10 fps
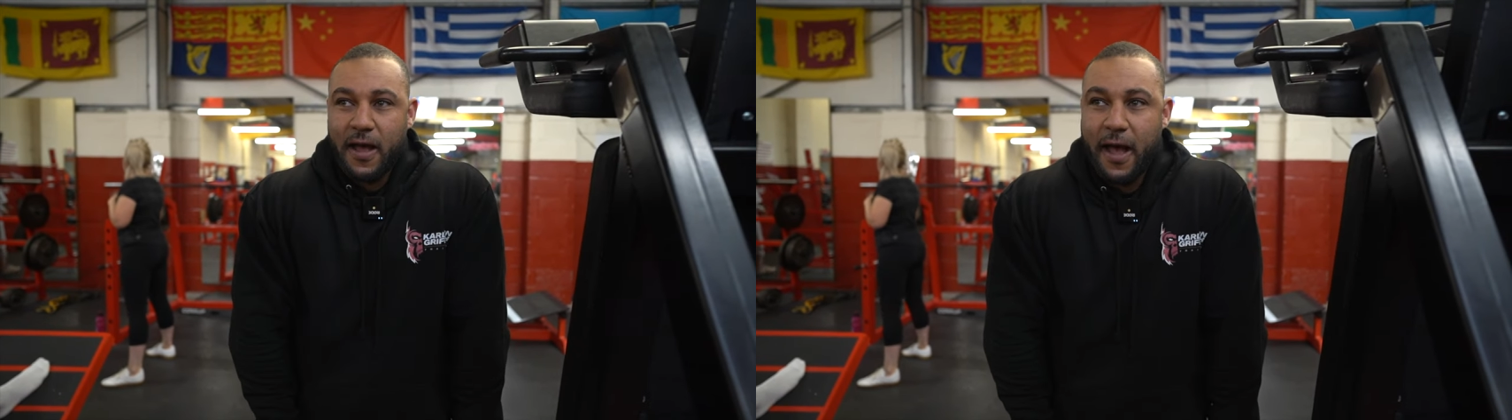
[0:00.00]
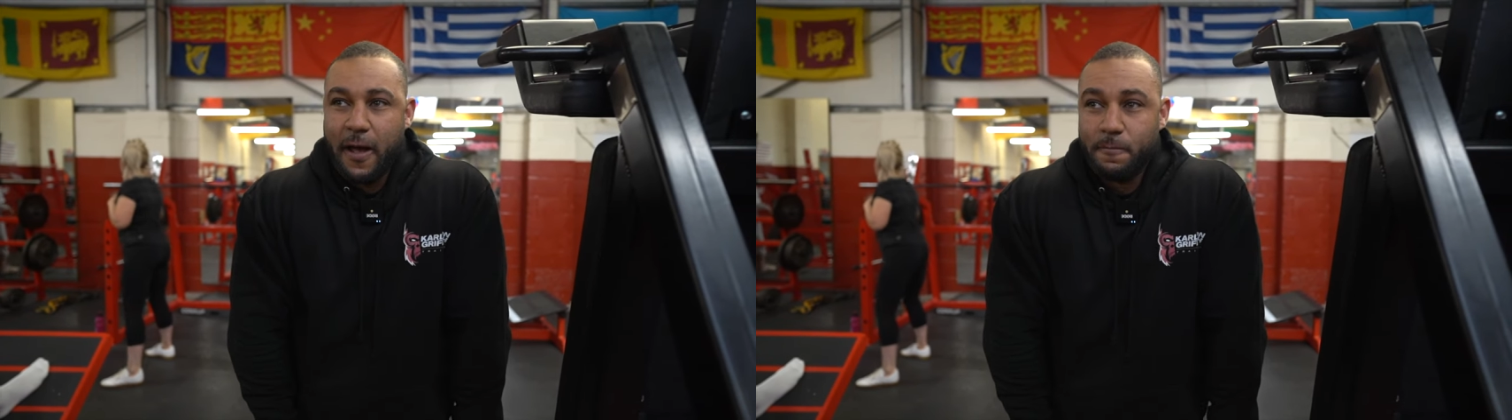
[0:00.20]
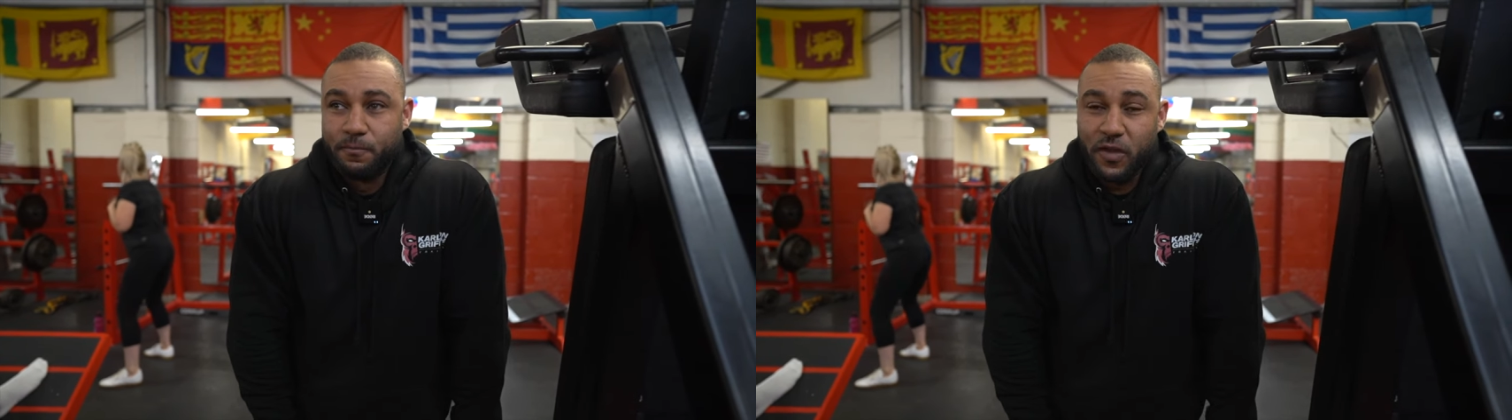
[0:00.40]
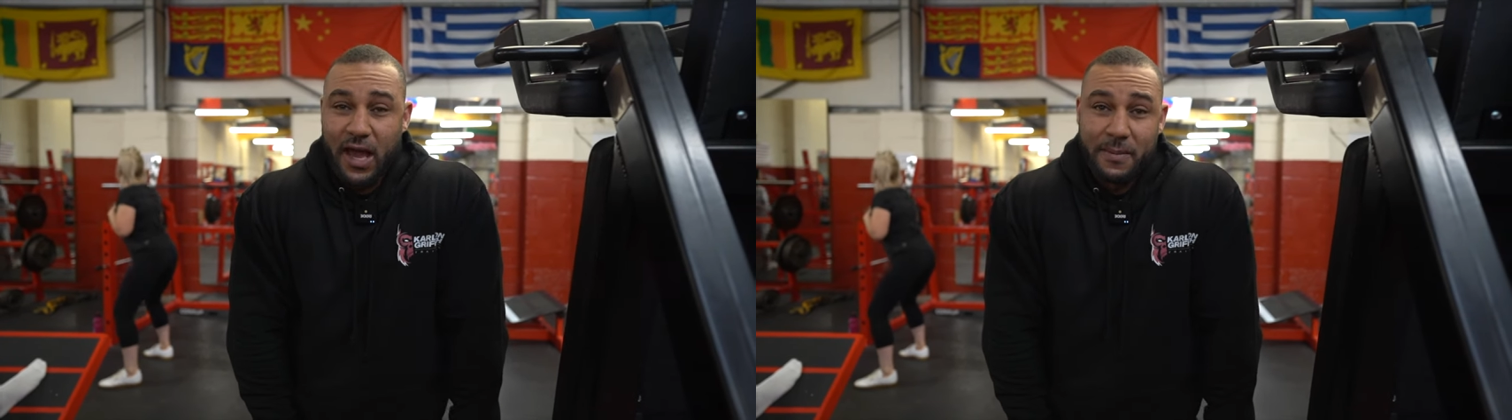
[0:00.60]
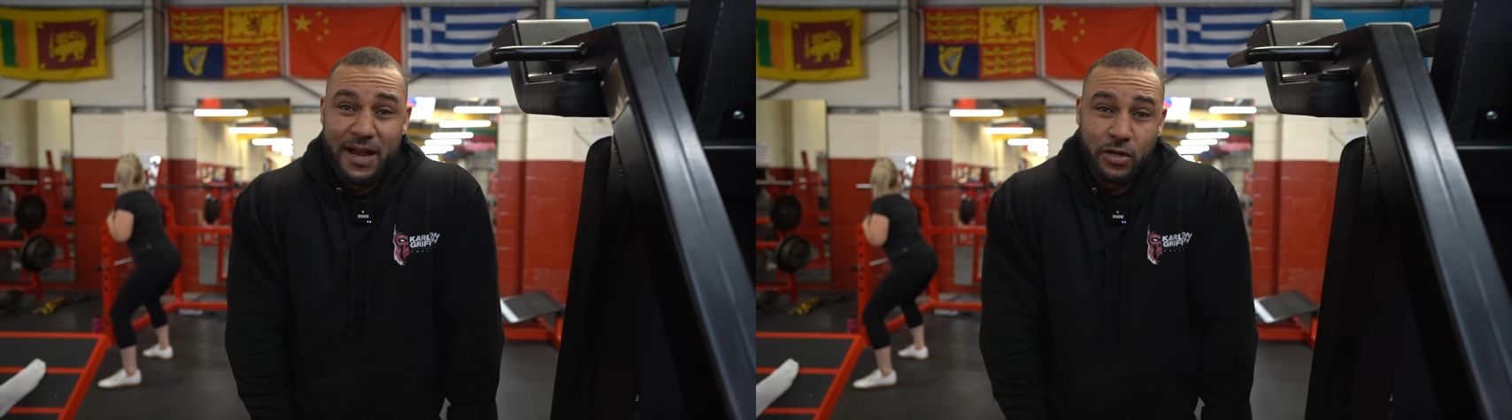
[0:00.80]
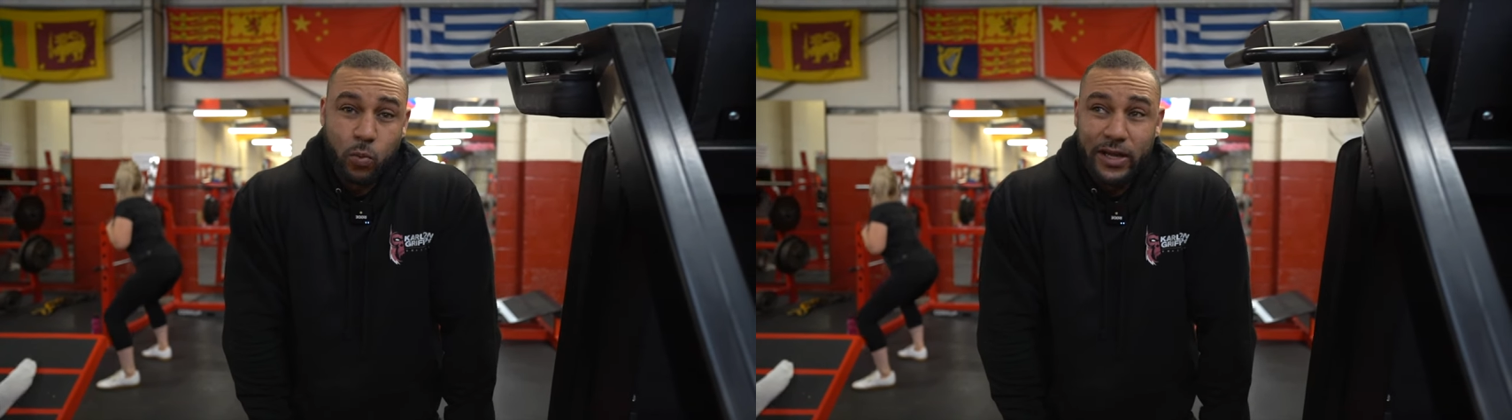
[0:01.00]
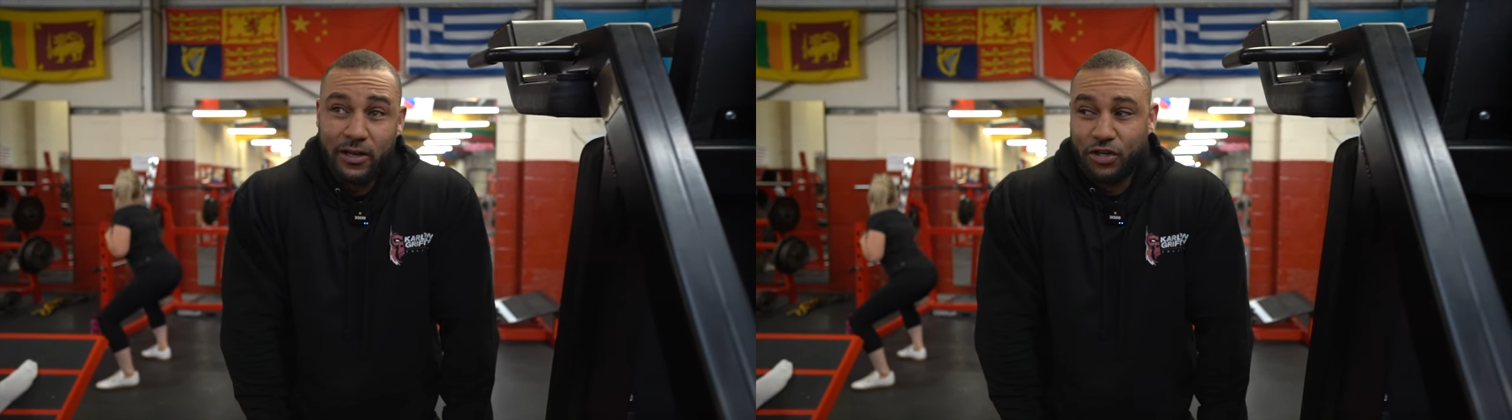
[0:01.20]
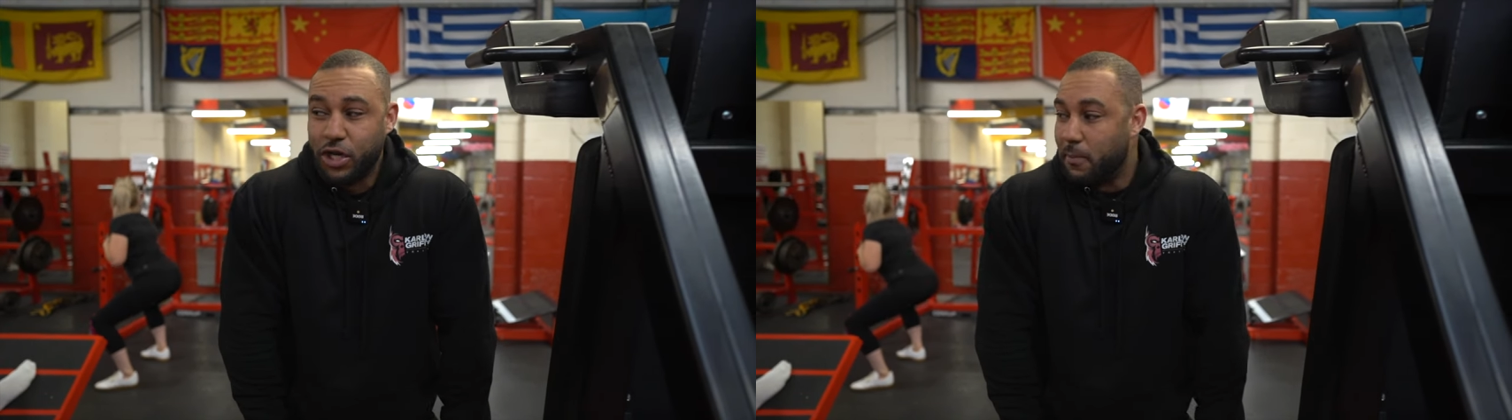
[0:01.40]
And I'm actually weak
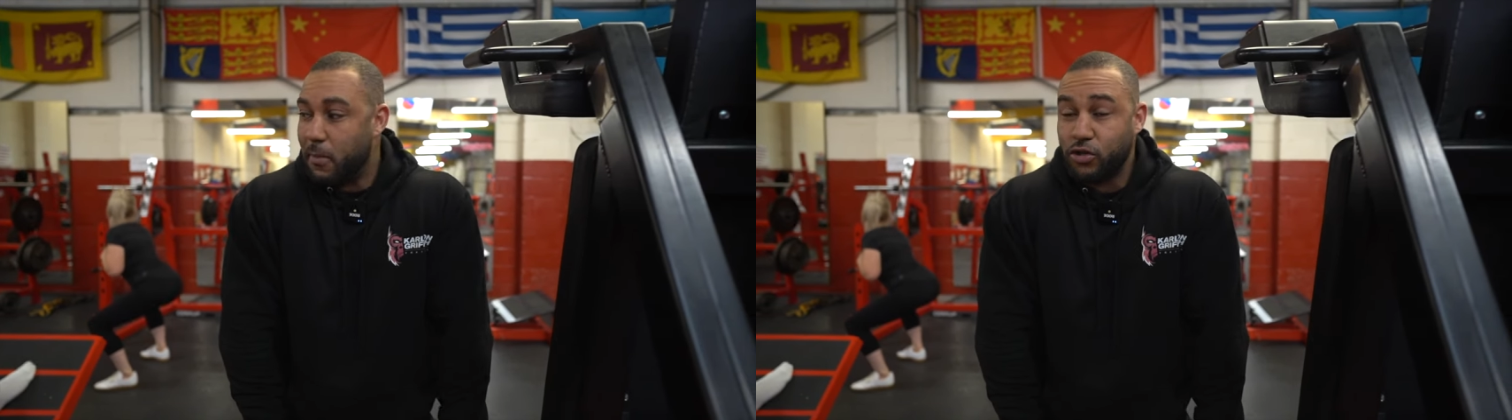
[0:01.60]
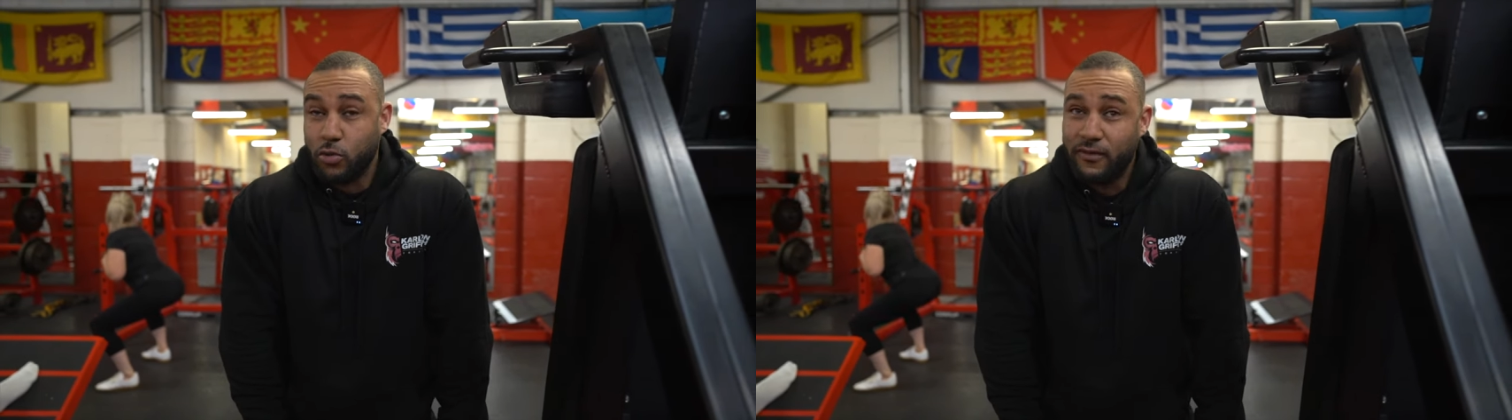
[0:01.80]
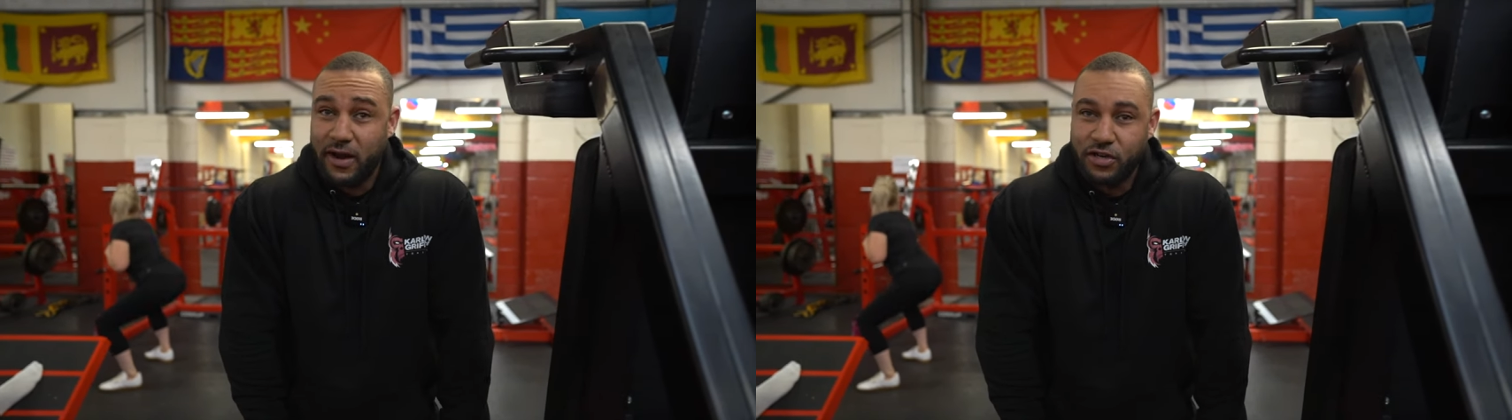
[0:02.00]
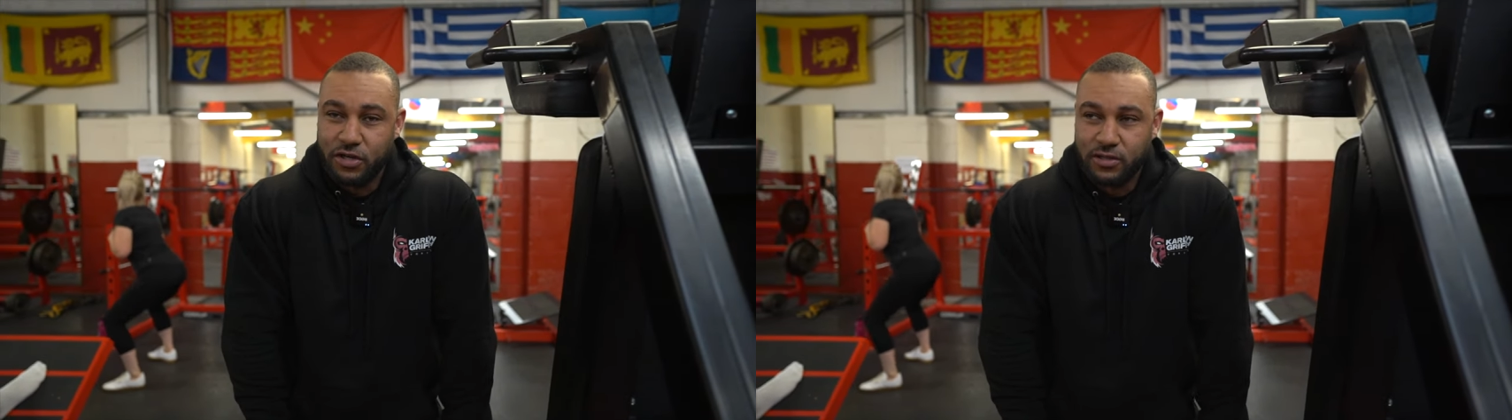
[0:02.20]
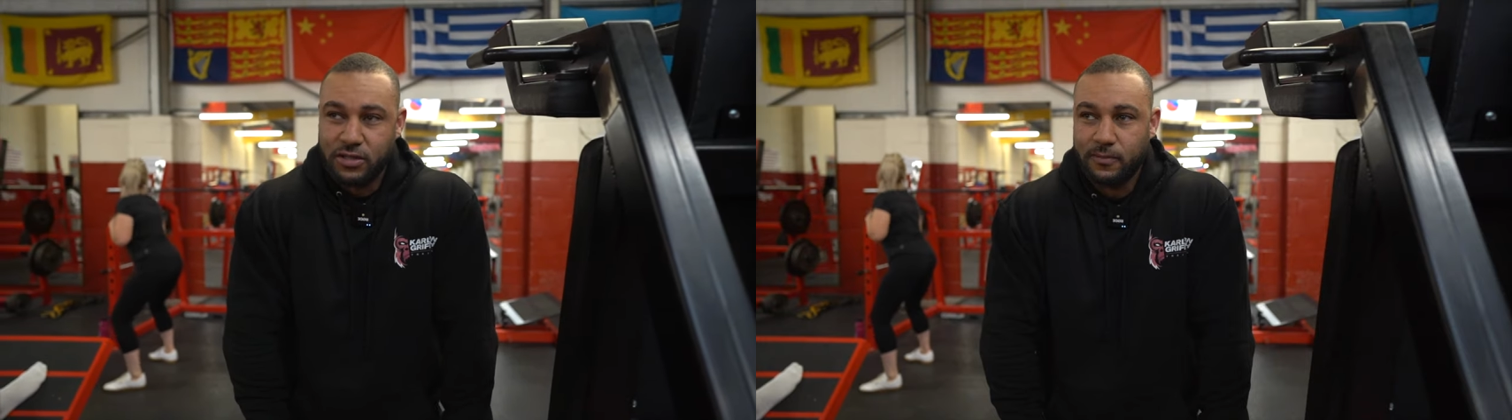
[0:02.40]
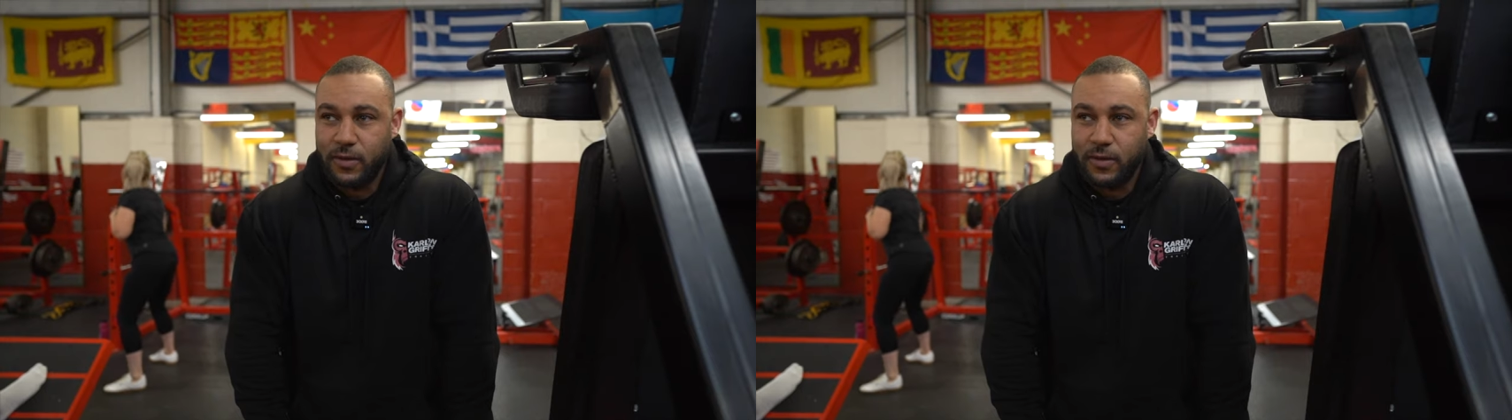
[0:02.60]
as shit on most squat variations.